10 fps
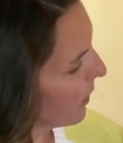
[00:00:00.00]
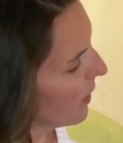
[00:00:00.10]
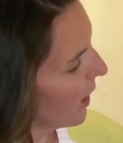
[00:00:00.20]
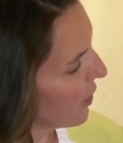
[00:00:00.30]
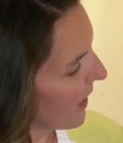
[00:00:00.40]

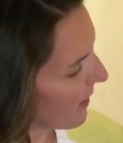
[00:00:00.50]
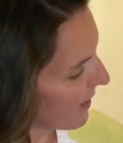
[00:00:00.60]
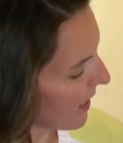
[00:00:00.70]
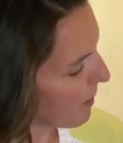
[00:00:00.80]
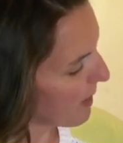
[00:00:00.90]
touch at the
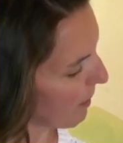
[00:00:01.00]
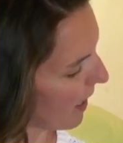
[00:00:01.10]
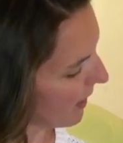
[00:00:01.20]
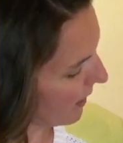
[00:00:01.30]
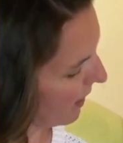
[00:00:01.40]
same
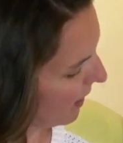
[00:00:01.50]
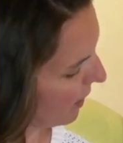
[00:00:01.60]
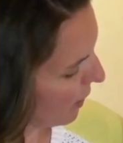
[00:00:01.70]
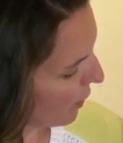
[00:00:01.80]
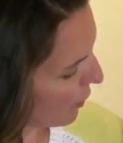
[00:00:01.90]
spot.
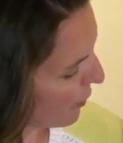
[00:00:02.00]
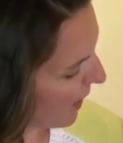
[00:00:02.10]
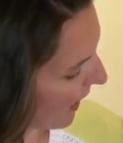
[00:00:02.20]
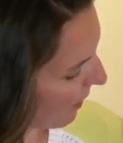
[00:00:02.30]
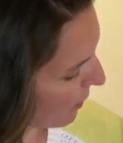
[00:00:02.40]
You
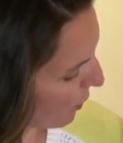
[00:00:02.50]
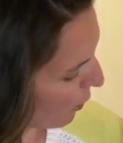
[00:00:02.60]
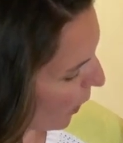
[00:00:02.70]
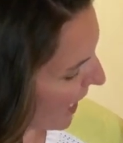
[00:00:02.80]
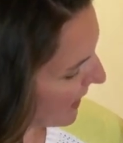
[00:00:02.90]
could have it
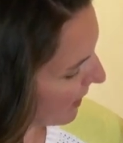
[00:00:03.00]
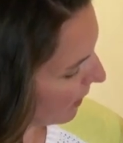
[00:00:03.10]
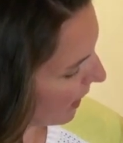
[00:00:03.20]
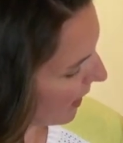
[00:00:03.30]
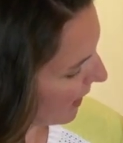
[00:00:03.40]
right
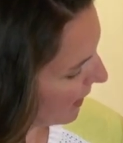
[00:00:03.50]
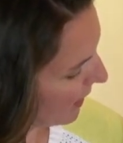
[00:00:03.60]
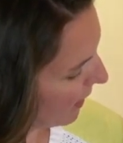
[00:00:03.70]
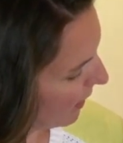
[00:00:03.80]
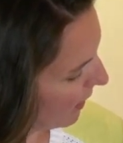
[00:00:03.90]
aligned,
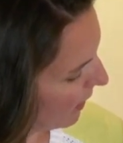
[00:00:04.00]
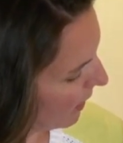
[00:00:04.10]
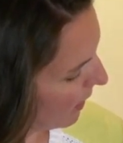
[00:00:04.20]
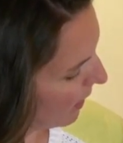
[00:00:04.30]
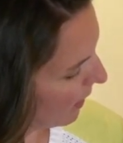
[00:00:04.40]

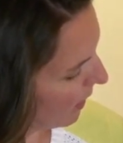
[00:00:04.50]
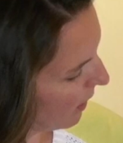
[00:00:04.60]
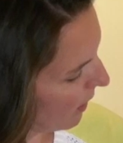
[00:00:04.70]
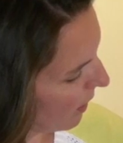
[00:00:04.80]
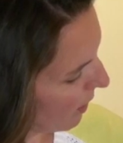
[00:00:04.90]

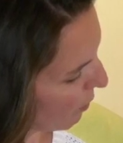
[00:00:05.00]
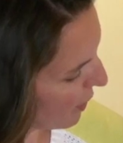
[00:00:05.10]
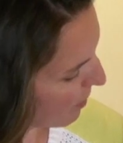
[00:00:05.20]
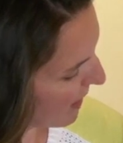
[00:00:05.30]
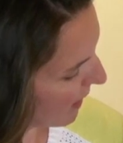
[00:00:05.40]

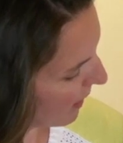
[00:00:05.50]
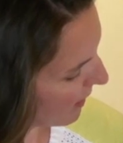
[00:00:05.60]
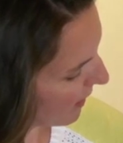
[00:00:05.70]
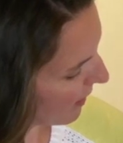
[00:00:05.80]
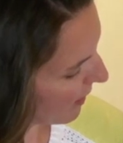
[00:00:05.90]
which
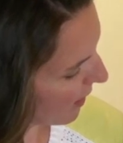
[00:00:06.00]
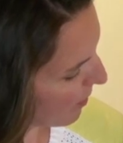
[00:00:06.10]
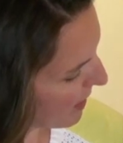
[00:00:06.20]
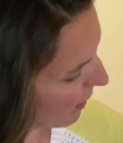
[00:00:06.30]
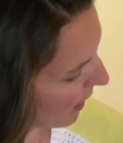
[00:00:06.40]
means it's going
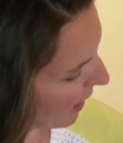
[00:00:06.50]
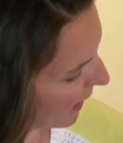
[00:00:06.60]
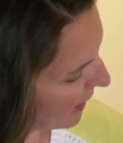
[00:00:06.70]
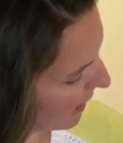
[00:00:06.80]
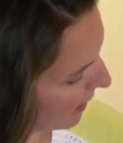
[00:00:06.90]
to be
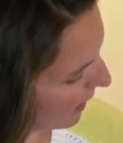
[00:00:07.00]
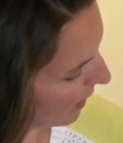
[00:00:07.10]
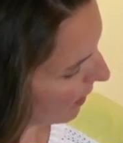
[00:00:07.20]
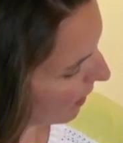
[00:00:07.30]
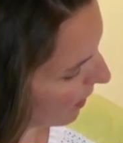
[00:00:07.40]
aligned
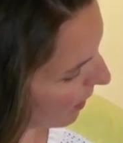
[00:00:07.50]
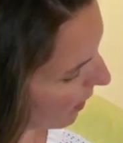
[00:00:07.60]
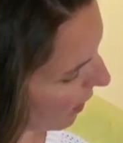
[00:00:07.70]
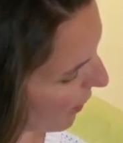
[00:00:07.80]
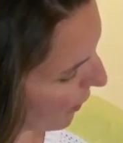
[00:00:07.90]

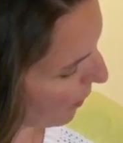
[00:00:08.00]
on the